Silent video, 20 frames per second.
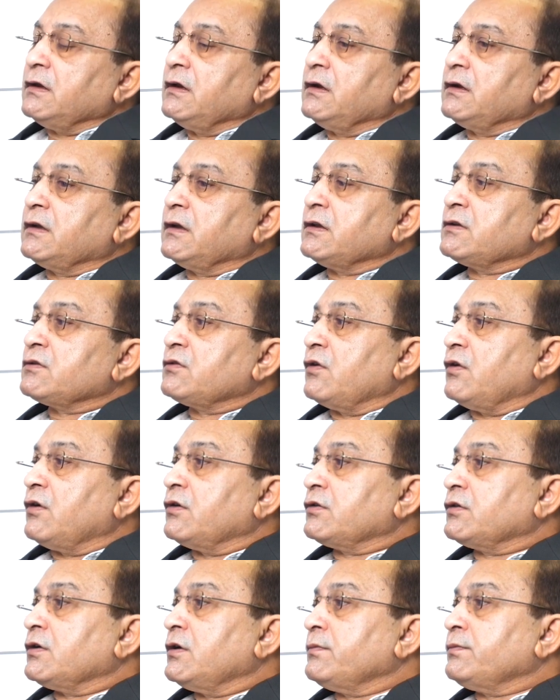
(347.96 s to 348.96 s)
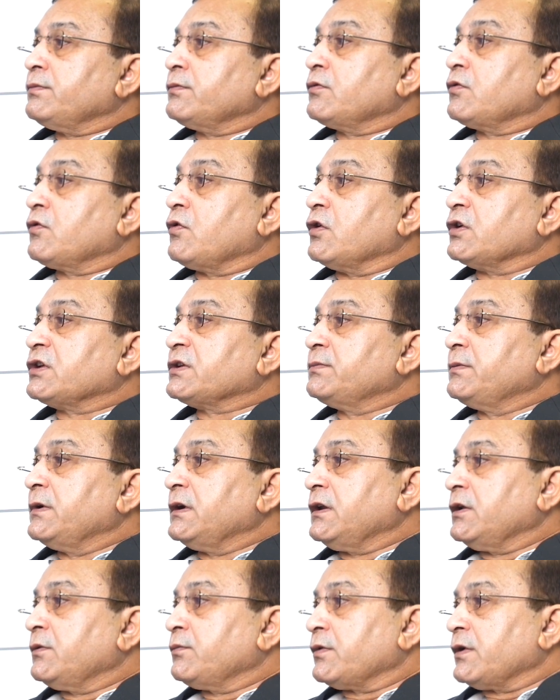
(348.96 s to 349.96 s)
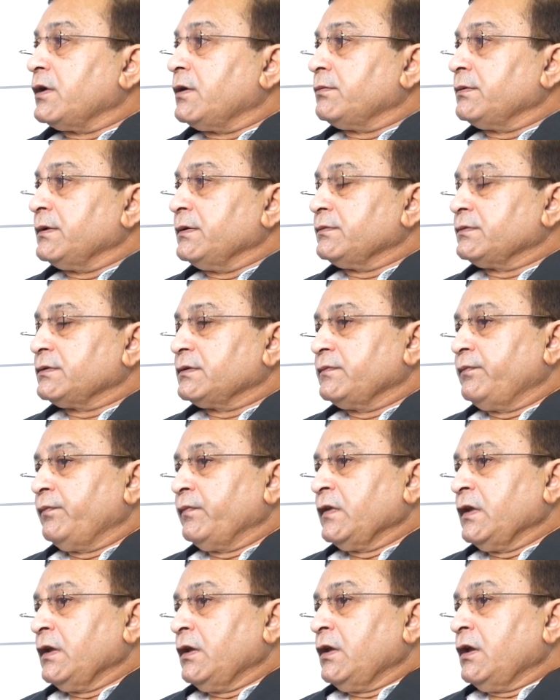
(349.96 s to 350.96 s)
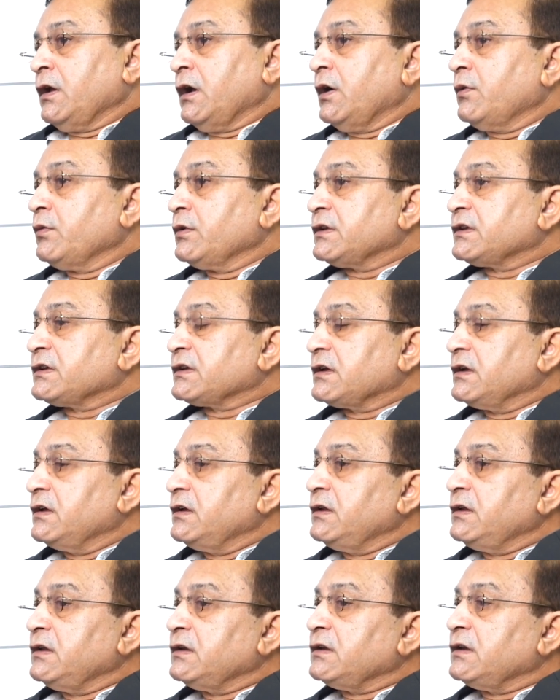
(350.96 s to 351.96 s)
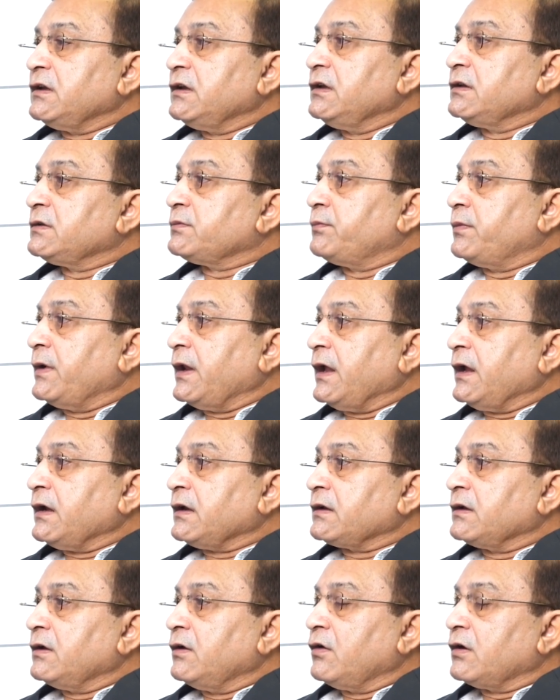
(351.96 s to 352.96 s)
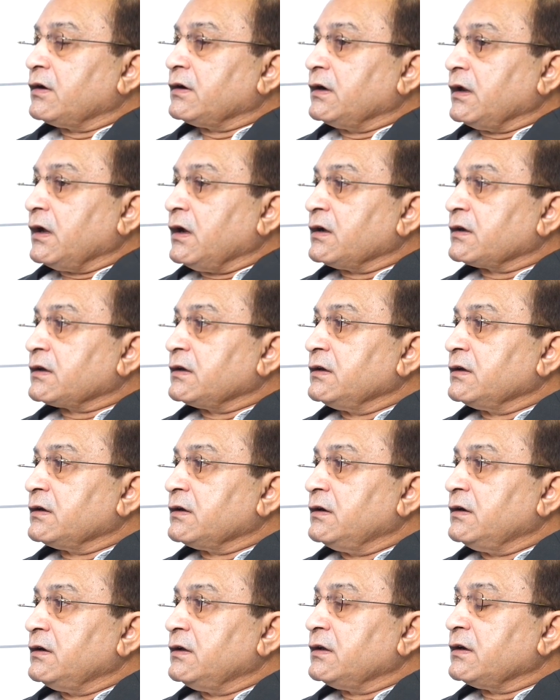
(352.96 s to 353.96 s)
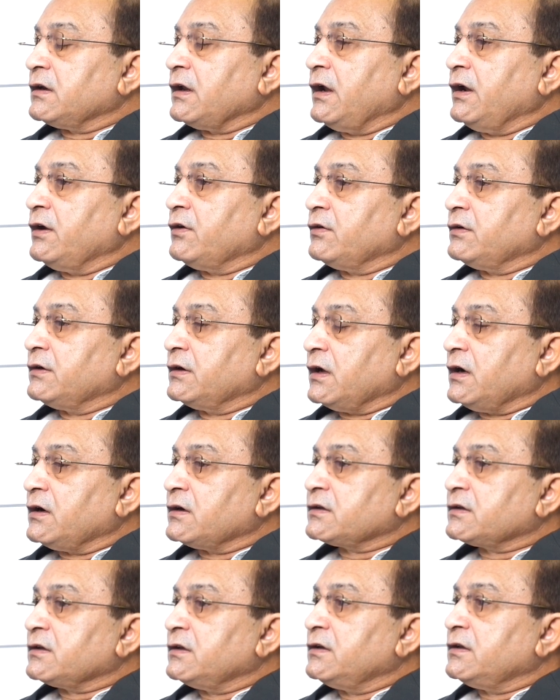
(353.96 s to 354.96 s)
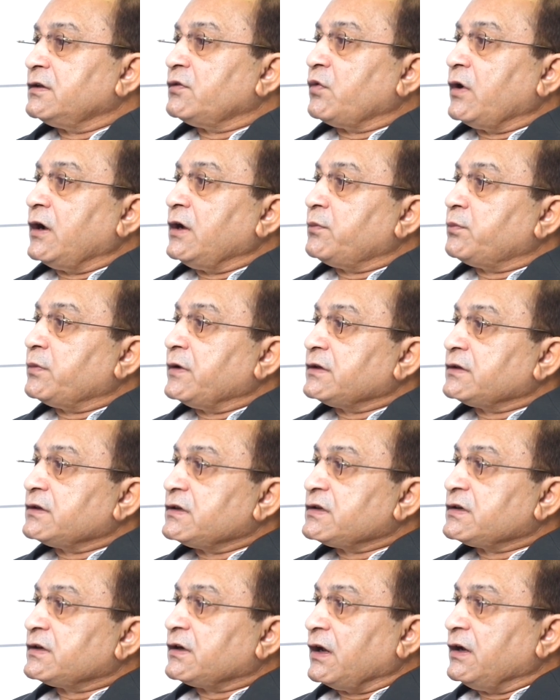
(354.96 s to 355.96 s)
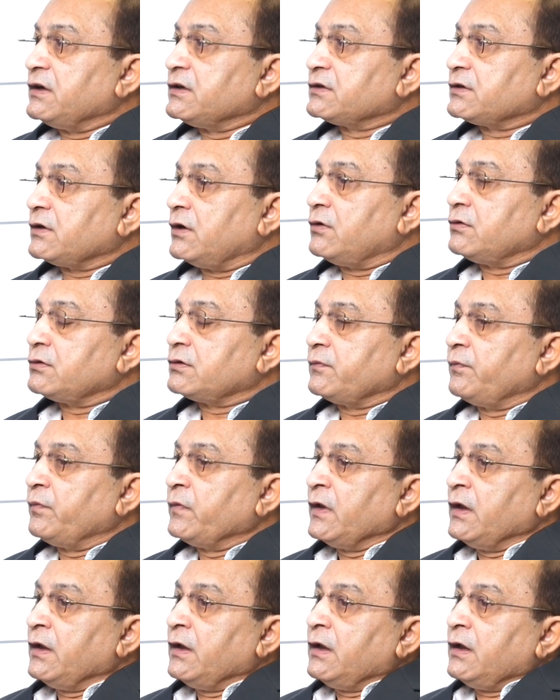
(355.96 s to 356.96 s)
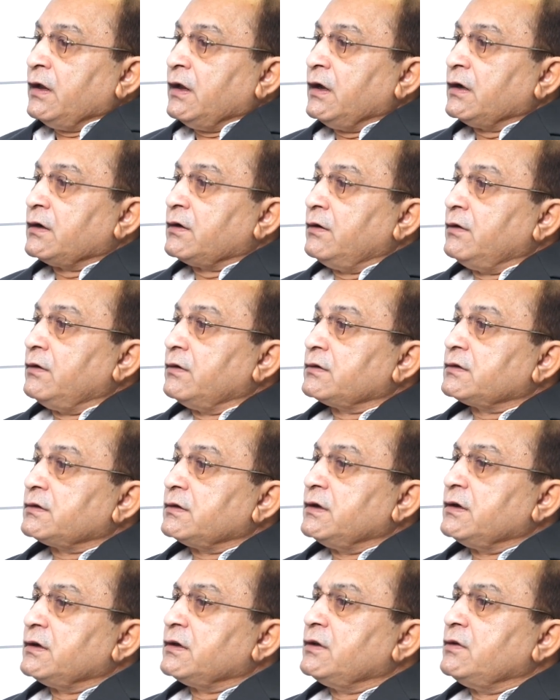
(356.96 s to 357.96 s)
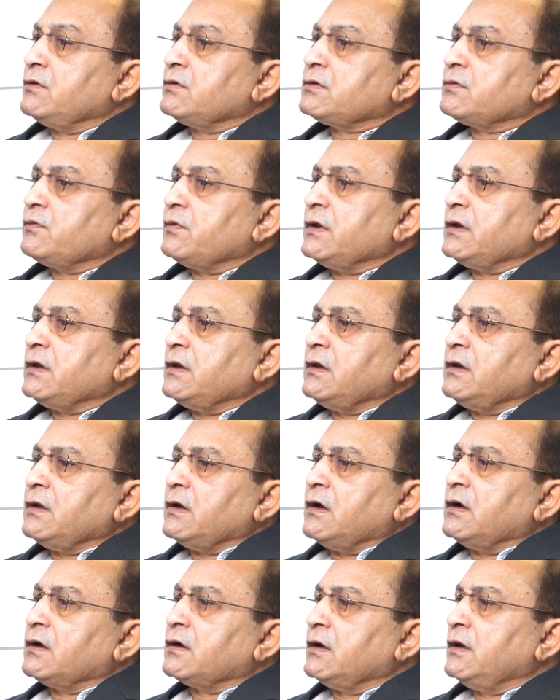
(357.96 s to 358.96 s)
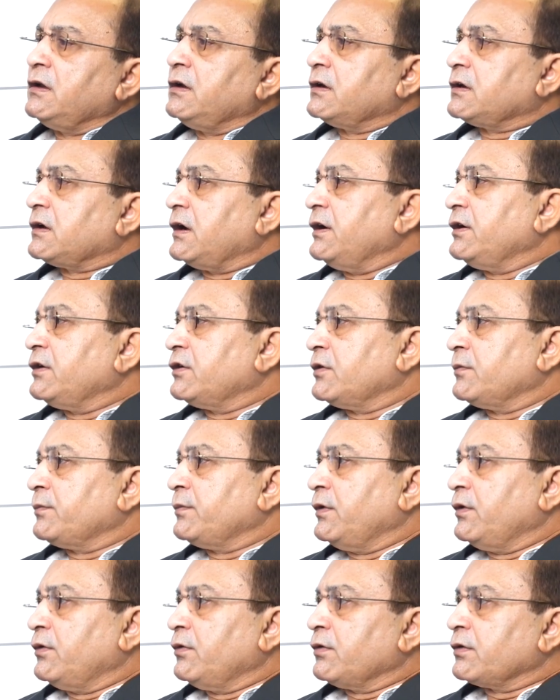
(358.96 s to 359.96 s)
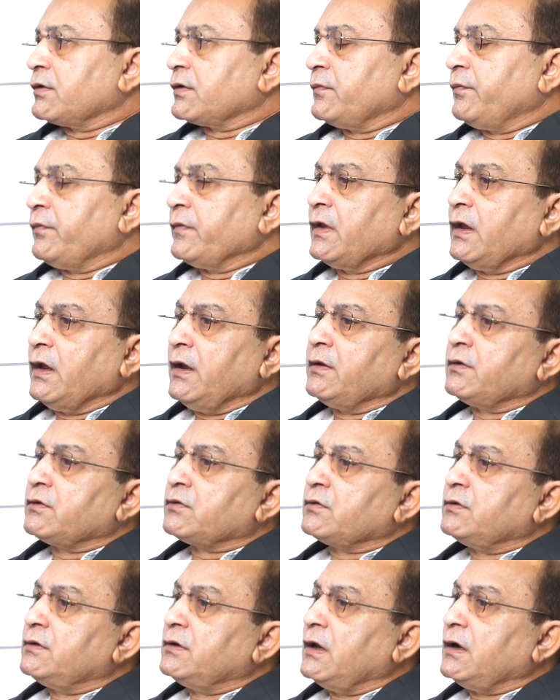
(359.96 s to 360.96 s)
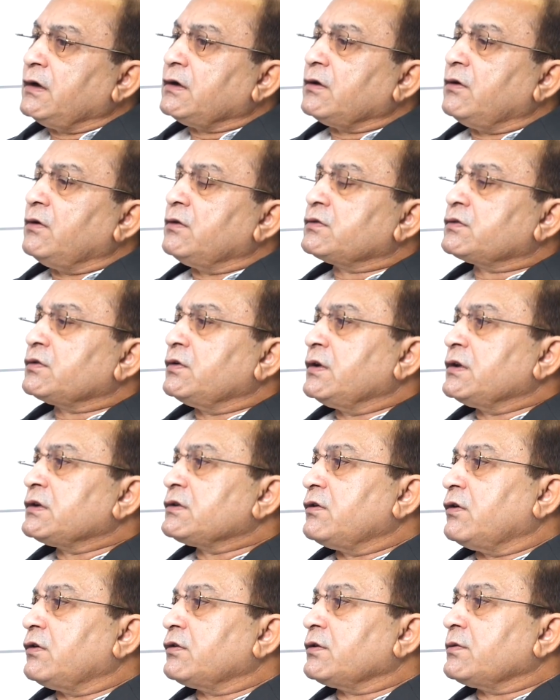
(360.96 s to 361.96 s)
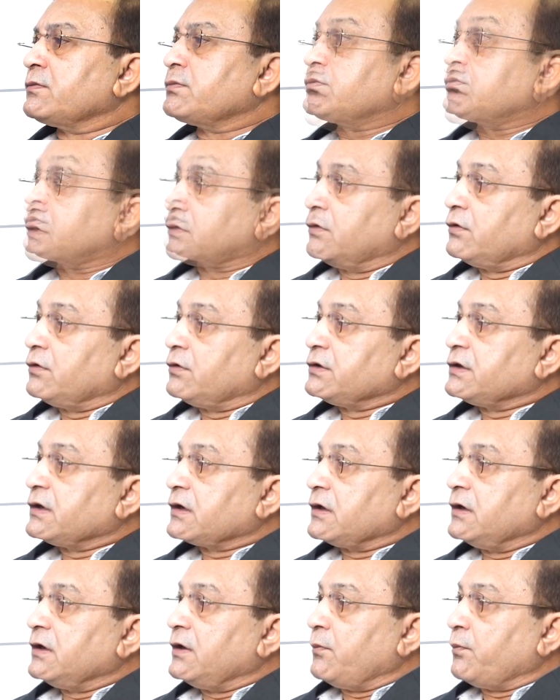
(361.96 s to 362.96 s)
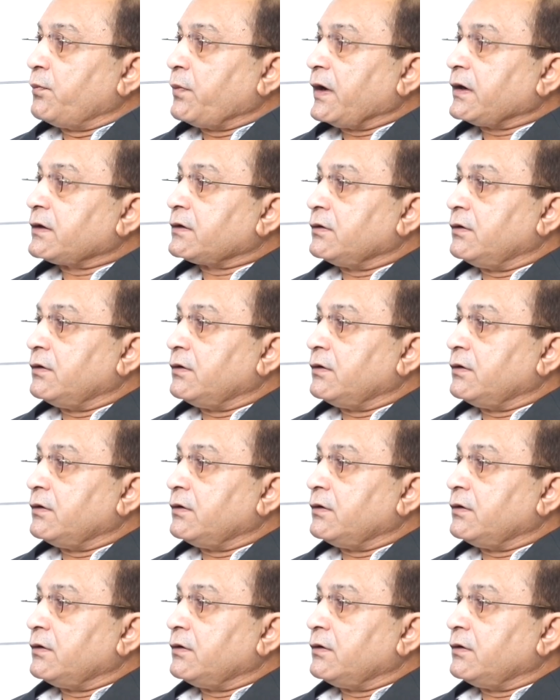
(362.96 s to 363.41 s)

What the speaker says: it has lot of cosmetic problems. Our color is black or dark in color, and on dark color, white patches stands out. It gives very ugly kind of look, and that also has lot of psychological impact